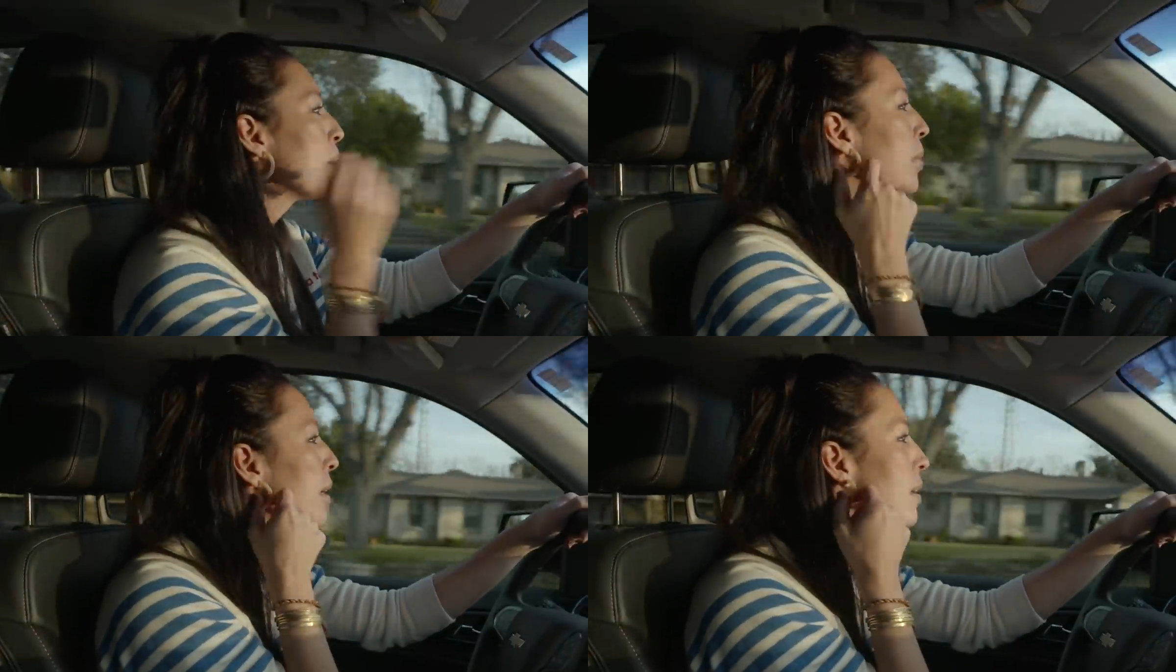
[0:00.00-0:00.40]

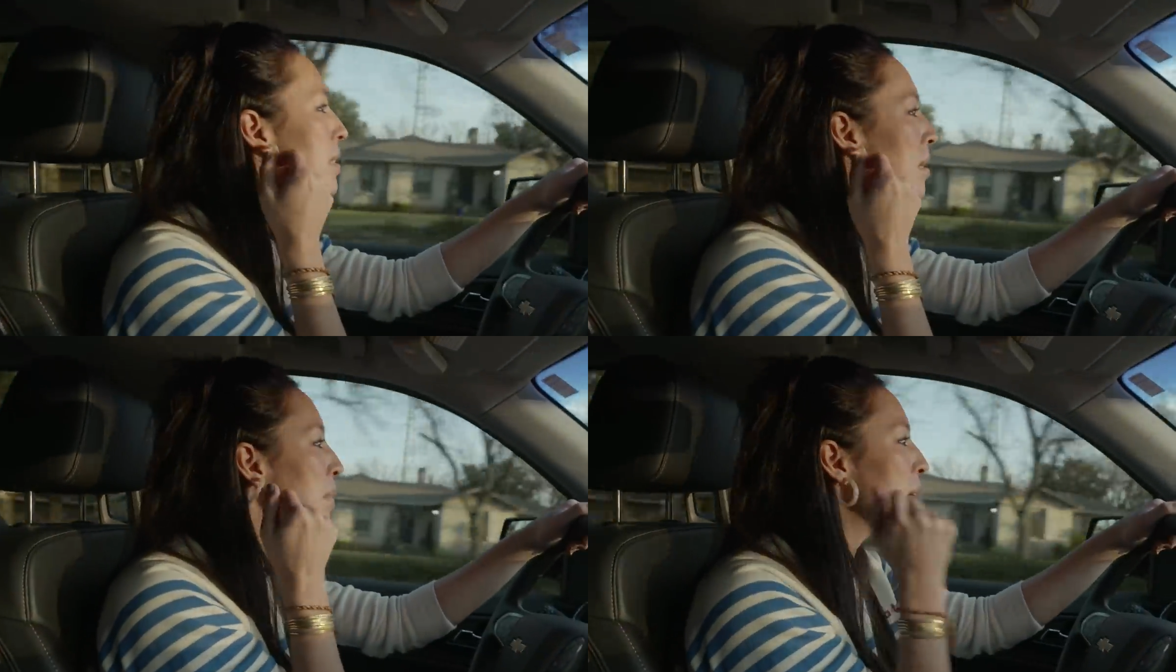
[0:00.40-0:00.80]
put on
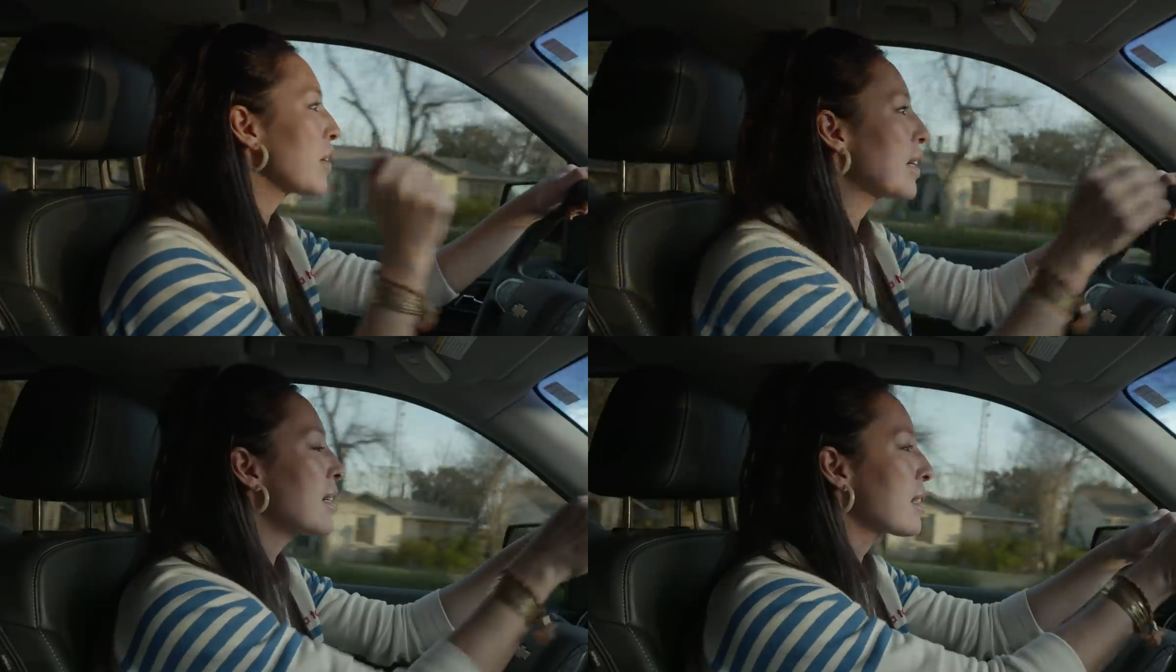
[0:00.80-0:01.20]
some
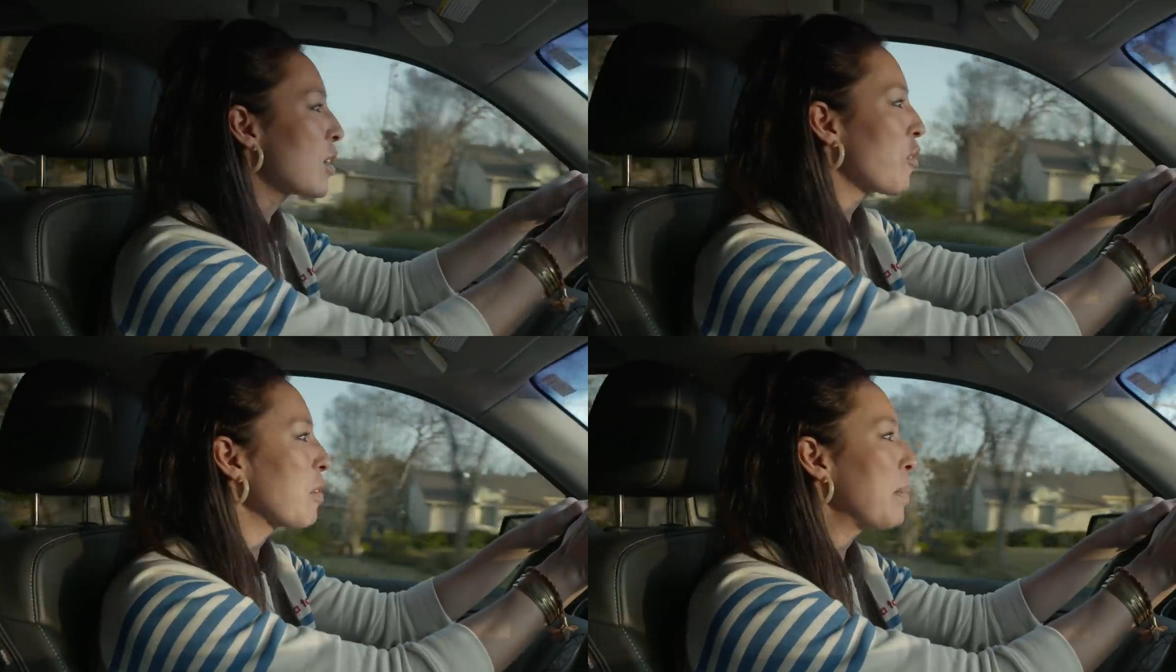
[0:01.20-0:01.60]
earrings, and
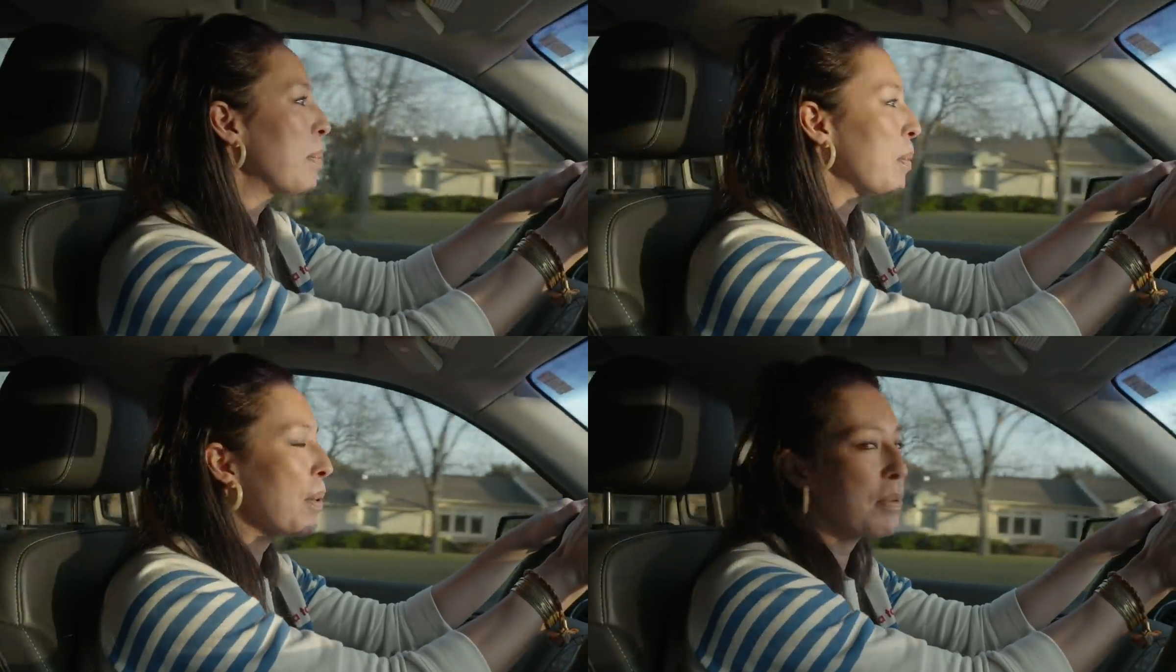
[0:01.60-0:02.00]
hopefully
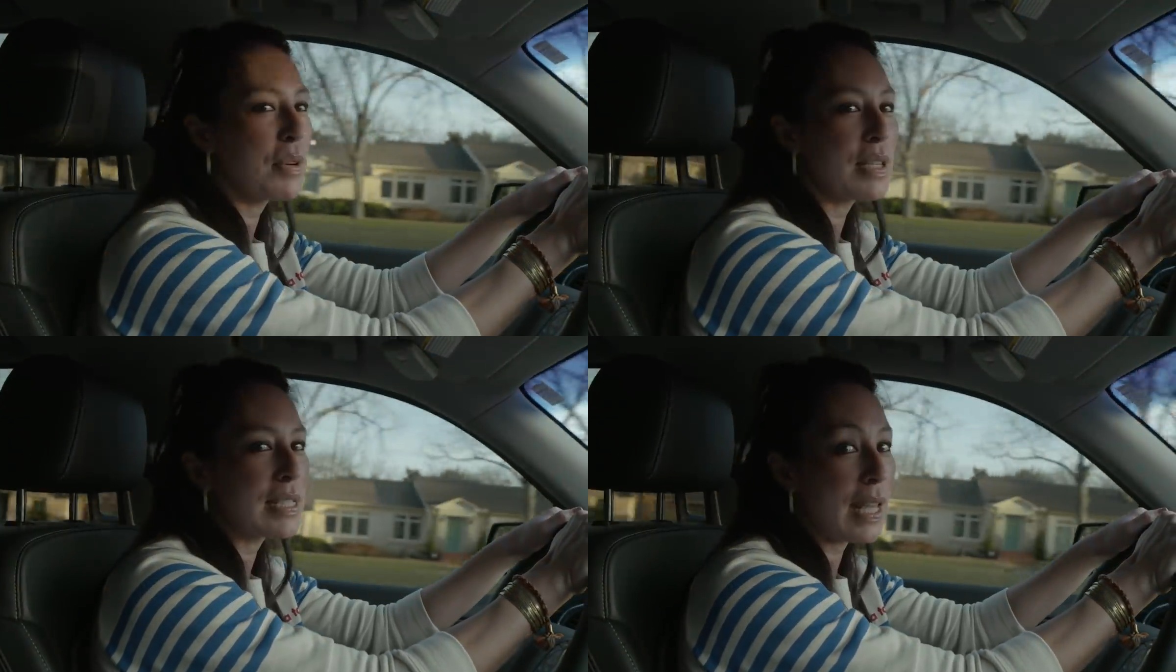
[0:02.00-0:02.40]
people won't
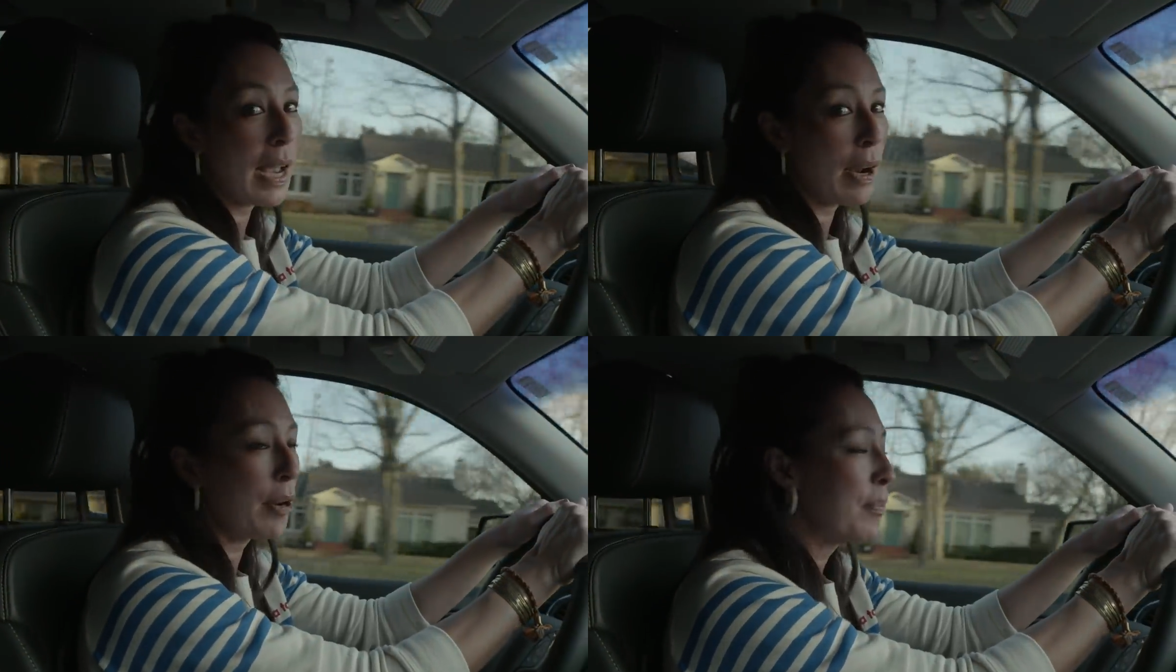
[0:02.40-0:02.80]
notice the
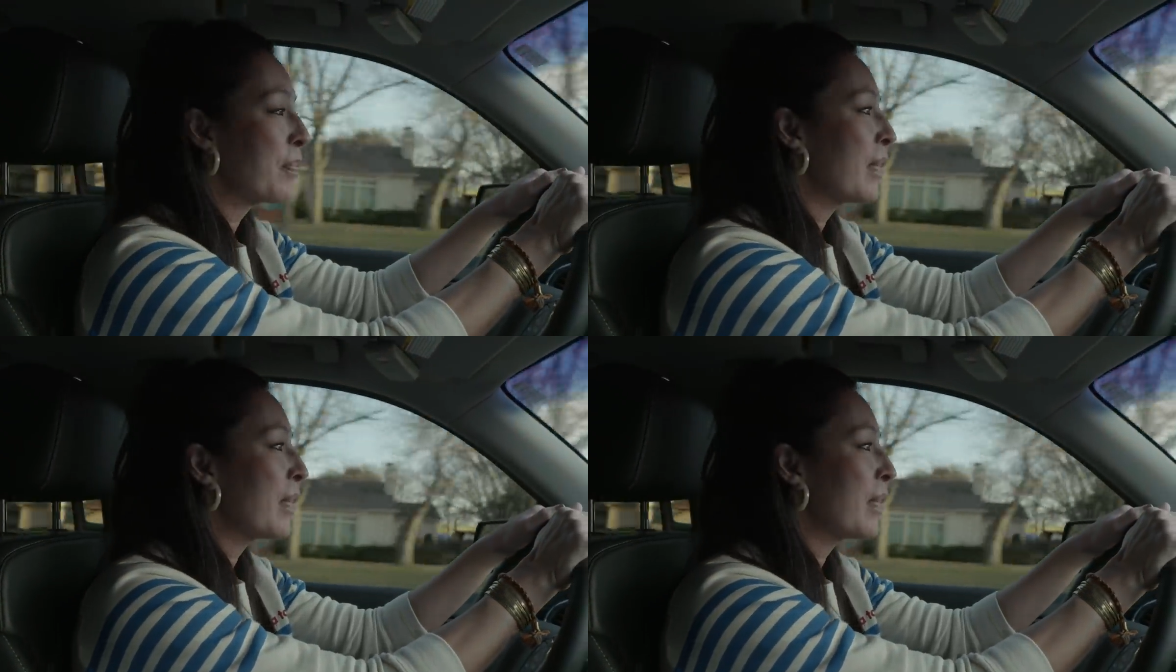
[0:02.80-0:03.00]
hair.